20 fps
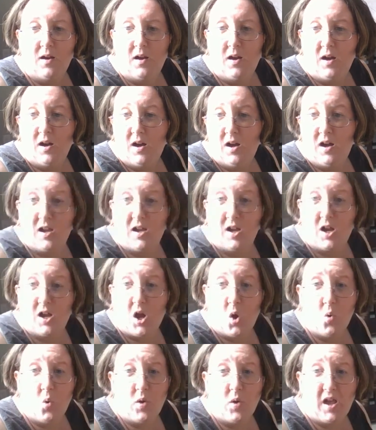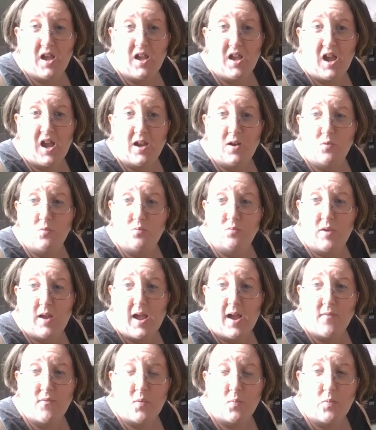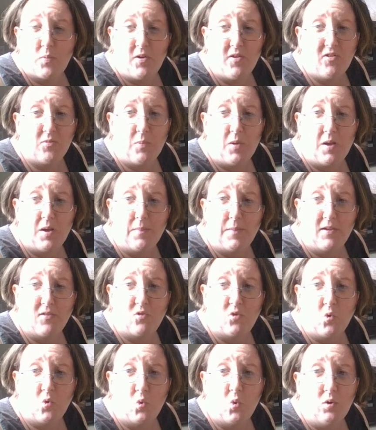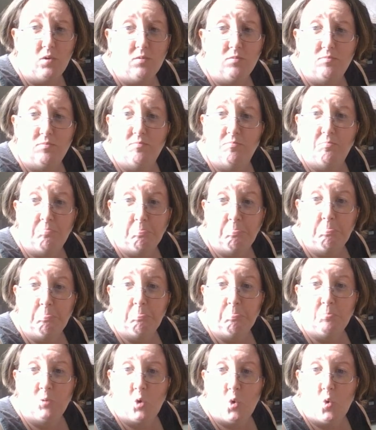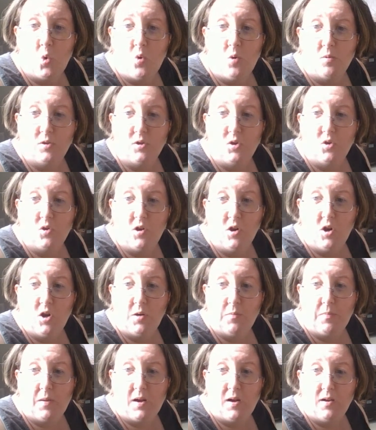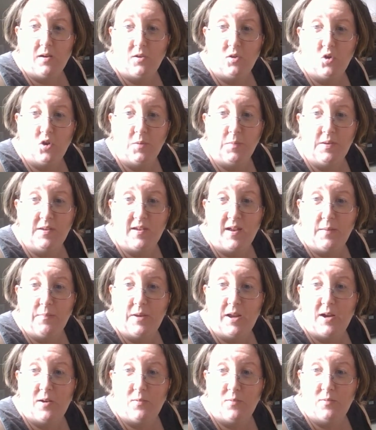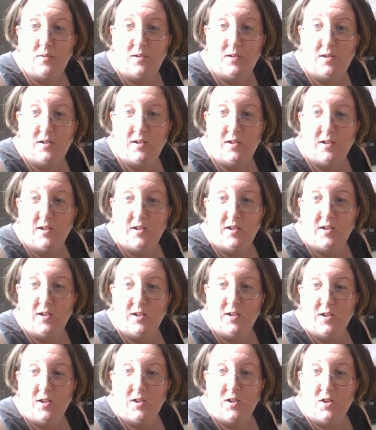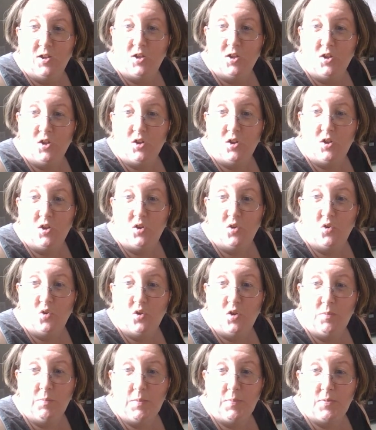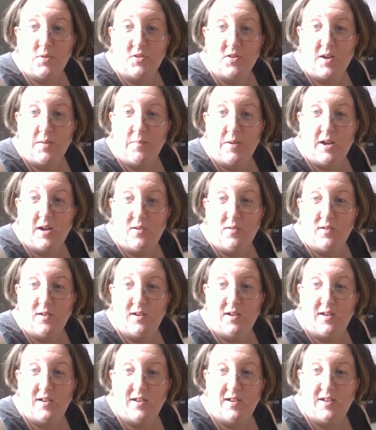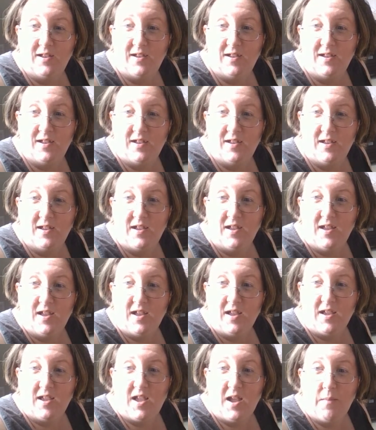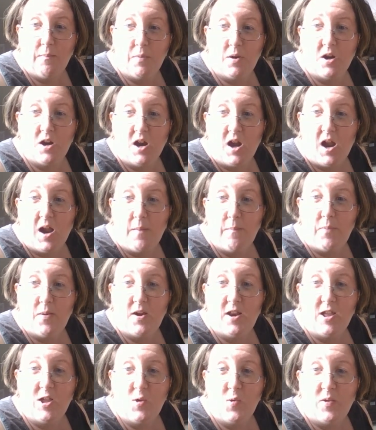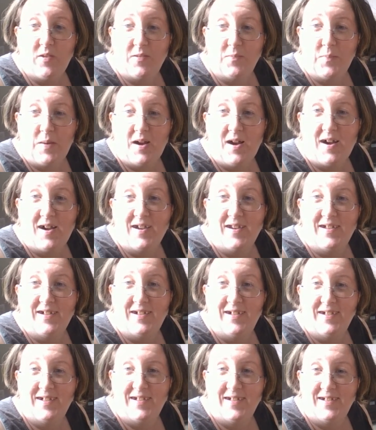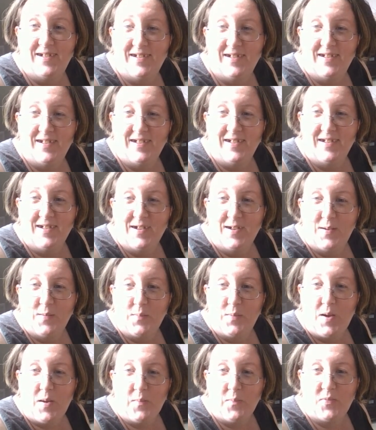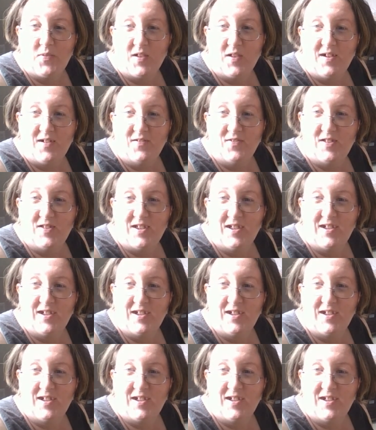Okay. I don't have a principal at my school. Cool. You can go to you can be timed out. You can be put timed out. Kimber, I'm putting you as a mod. Problem solved.